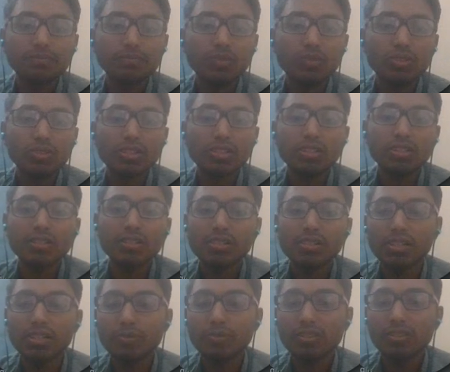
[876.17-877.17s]
processing
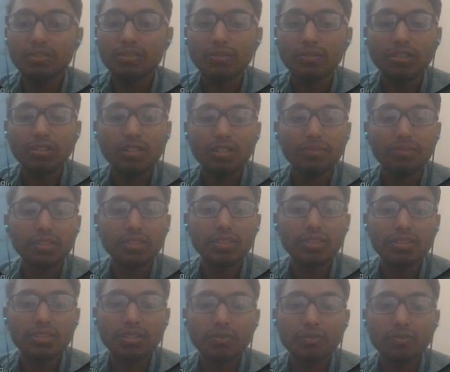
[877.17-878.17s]
steps and in the further
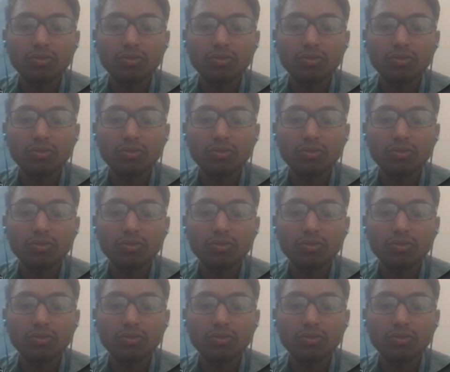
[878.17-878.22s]
steps.